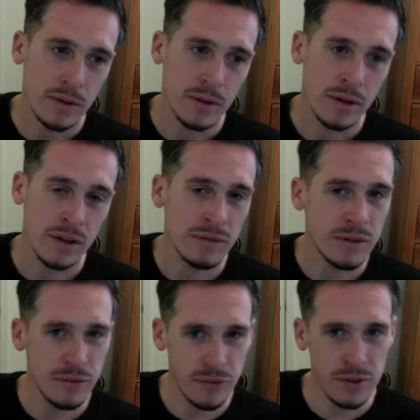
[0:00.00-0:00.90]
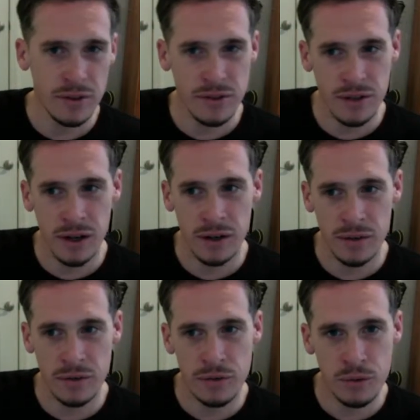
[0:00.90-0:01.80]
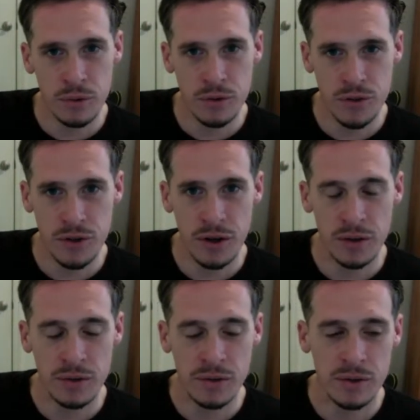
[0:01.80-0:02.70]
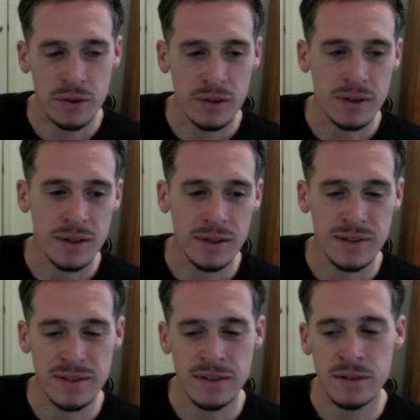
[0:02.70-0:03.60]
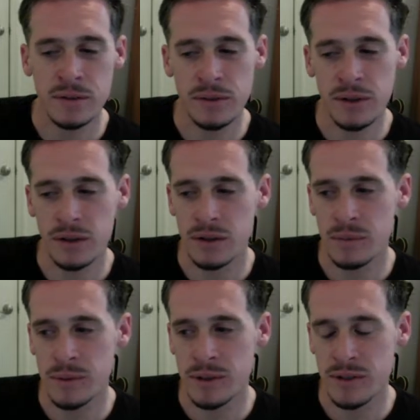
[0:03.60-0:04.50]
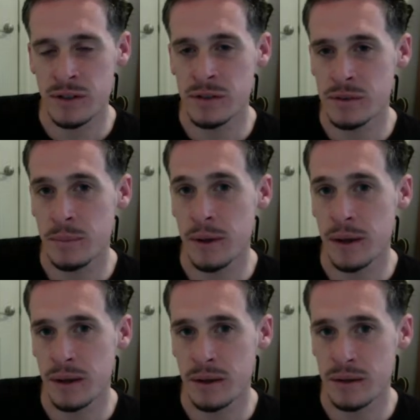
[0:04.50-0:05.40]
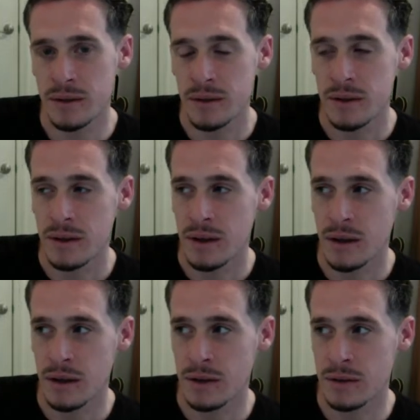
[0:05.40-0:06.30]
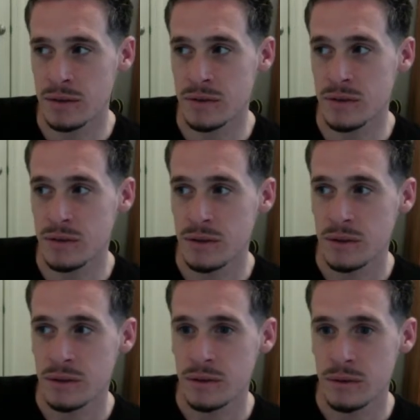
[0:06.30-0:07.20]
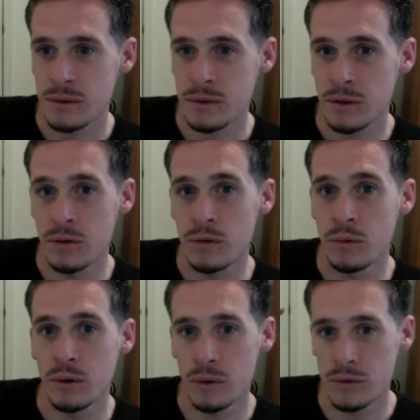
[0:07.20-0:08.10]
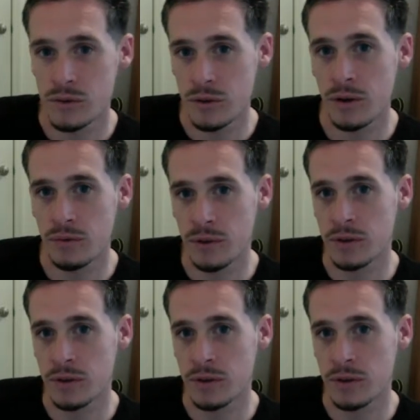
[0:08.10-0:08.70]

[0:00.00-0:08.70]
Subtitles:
and even if it is kind of the newer style, it's still not going to be as in demand as the newer stuff, like the